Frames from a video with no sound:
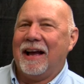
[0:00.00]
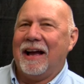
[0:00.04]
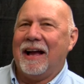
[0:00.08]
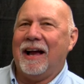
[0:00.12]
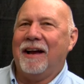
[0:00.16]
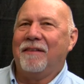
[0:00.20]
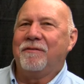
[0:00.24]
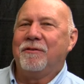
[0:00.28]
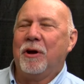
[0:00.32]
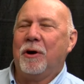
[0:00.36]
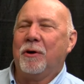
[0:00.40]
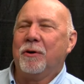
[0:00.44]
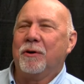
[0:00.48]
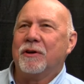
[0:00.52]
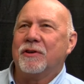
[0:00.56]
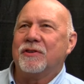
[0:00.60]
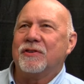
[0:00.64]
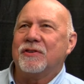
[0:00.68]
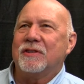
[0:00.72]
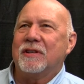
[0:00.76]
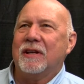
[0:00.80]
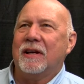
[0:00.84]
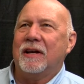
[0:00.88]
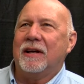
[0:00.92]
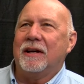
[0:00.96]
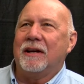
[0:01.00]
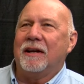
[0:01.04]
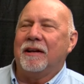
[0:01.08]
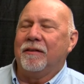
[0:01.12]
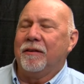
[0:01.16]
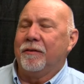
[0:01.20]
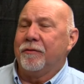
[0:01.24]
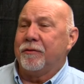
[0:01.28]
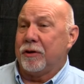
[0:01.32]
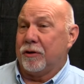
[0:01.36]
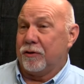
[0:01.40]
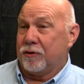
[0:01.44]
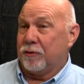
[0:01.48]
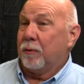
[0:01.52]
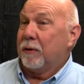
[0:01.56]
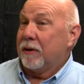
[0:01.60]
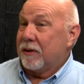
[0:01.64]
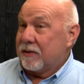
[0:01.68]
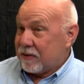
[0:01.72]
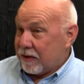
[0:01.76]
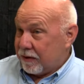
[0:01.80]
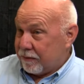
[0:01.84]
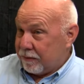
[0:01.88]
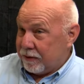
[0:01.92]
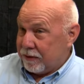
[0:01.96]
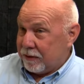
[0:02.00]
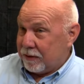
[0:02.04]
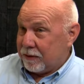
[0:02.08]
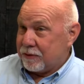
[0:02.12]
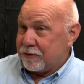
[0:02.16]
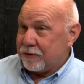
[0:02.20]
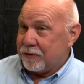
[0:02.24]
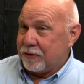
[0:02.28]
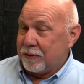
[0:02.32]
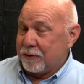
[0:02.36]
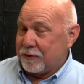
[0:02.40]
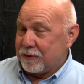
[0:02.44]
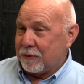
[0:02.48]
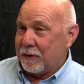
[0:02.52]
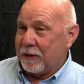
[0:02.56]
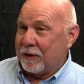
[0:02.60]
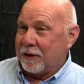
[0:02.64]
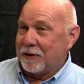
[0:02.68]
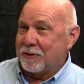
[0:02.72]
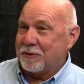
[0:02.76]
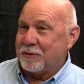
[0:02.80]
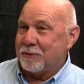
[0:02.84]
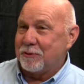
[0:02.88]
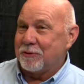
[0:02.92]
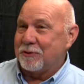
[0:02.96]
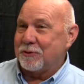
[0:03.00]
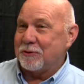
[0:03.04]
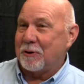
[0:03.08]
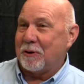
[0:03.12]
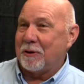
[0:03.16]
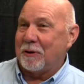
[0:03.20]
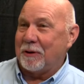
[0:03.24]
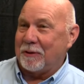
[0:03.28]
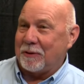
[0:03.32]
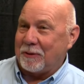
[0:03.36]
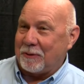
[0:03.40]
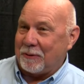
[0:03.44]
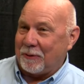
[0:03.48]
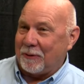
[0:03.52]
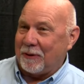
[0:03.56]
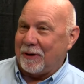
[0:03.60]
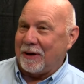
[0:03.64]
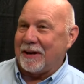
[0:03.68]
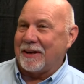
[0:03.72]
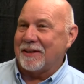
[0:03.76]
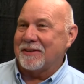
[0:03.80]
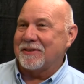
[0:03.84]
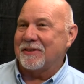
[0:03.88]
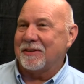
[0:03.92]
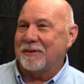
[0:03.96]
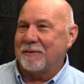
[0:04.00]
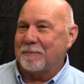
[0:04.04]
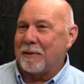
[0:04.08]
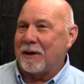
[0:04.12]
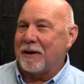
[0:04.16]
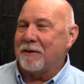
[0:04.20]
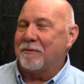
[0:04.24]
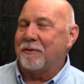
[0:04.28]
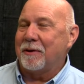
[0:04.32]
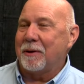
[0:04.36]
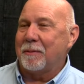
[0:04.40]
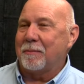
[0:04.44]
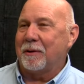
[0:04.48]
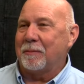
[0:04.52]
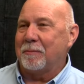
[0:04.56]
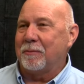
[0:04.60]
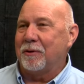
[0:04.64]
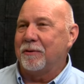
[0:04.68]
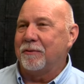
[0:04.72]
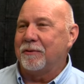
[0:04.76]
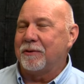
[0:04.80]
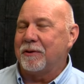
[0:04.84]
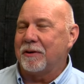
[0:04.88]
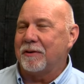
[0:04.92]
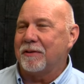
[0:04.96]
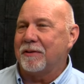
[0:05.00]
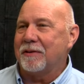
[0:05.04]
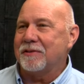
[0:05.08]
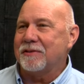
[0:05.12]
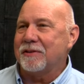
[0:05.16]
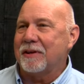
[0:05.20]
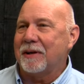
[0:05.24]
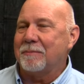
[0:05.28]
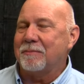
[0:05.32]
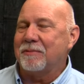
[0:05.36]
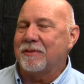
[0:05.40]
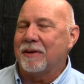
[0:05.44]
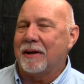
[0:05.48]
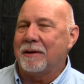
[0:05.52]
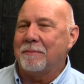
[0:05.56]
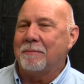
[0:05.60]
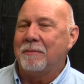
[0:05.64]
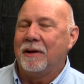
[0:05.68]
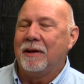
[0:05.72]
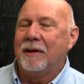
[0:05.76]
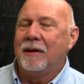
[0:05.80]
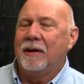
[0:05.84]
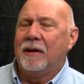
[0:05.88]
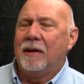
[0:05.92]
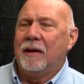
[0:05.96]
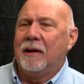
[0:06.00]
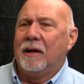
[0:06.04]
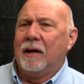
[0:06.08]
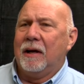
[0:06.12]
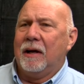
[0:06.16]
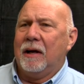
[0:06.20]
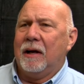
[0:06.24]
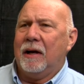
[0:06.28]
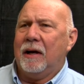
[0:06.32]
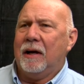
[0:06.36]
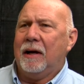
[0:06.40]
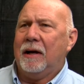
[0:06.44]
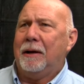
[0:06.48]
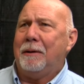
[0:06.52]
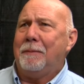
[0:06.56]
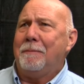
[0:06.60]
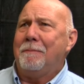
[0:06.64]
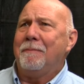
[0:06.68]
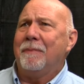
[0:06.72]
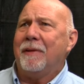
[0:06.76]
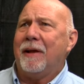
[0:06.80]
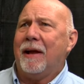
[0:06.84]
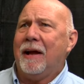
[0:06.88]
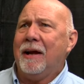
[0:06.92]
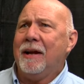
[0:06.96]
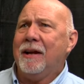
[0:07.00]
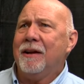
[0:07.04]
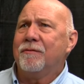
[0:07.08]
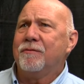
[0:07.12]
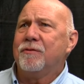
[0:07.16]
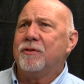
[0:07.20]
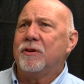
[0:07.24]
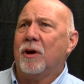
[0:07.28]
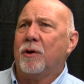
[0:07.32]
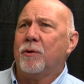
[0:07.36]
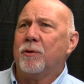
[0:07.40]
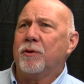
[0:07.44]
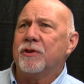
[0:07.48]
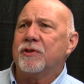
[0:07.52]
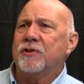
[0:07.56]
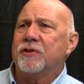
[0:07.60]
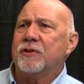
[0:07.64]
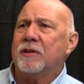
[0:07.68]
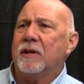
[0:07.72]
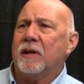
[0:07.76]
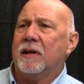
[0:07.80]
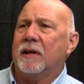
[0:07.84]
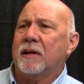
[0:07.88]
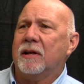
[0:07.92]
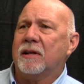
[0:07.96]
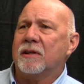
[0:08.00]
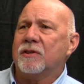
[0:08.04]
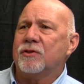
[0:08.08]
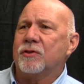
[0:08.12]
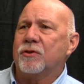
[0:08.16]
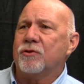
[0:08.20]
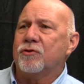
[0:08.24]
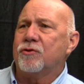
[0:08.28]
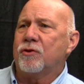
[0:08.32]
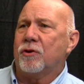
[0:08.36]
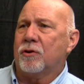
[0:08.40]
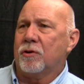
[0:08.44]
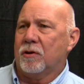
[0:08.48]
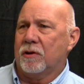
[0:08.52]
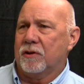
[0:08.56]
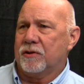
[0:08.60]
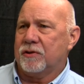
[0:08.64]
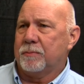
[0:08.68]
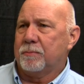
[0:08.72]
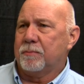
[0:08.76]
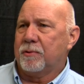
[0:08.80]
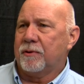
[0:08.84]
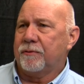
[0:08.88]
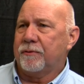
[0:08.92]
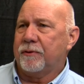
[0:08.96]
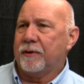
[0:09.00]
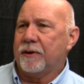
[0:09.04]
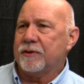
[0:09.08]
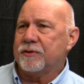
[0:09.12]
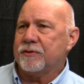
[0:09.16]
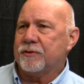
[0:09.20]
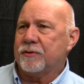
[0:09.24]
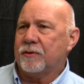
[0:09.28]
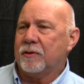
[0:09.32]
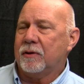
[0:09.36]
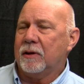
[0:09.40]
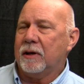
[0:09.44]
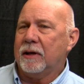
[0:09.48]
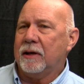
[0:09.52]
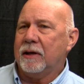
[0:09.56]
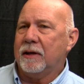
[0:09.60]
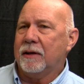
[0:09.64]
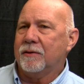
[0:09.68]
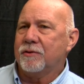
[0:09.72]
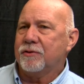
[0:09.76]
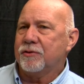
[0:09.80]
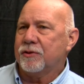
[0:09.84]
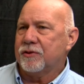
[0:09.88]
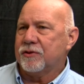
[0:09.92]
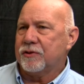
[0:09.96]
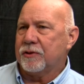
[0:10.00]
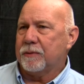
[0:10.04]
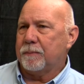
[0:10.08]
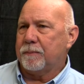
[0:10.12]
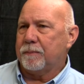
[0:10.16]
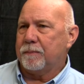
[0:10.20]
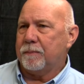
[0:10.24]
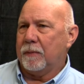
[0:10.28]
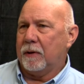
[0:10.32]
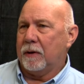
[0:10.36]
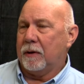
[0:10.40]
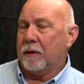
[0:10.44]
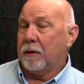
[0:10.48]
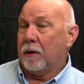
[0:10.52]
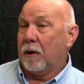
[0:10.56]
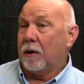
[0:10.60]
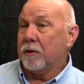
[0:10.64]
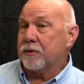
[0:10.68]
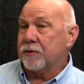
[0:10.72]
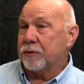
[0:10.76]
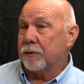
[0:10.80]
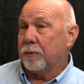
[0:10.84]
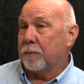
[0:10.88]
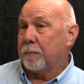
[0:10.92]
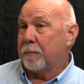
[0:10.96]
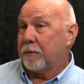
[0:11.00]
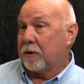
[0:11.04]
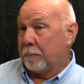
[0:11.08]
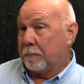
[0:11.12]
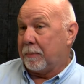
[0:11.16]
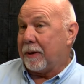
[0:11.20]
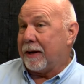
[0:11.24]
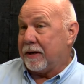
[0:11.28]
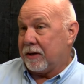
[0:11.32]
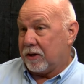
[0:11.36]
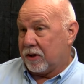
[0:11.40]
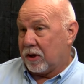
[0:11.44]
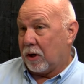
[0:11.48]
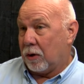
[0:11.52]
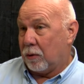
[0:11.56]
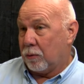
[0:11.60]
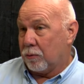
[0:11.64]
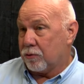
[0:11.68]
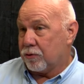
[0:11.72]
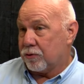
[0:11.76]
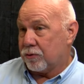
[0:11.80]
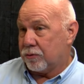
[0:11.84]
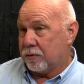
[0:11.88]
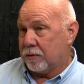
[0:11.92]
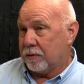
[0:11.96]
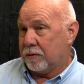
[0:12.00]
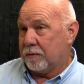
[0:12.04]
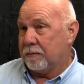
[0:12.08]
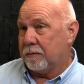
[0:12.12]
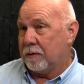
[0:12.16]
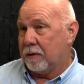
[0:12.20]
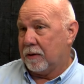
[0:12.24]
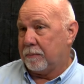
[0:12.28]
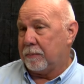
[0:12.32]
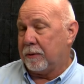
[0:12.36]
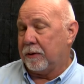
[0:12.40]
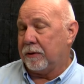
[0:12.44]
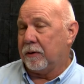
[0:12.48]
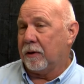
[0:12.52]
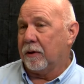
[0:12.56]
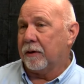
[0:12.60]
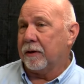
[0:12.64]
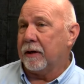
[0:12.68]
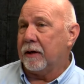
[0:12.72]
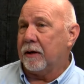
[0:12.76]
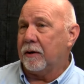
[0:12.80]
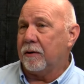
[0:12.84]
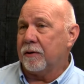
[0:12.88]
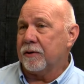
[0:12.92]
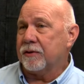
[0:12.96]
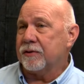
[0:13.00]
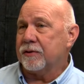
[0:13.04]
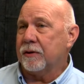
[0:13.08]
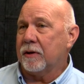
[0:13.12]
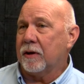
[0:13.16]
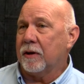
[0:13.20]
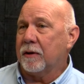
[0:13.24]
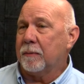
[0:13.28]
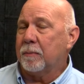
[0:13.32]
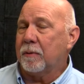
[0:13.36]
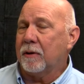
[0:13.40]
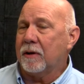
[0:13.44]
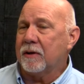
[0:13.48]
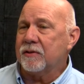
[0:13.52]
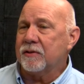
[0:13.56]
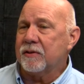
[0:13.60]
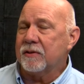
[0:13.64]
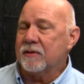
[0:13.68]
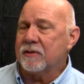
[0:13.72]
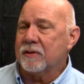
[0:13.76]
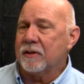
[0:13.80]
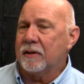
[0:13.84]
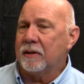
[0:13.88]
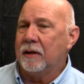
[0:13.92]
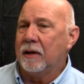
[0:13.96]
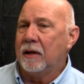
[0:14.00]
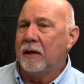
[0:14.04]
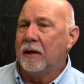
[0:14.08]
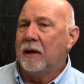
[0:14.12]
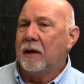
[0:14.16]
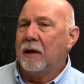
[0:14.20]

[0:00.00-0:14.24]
I've noticed, I lived here 27 years too, so I guess you started at the courthouse and my family moved here at the same time. I have noticed as a journalism professor and just also a debate coach up at Young Harris and other places that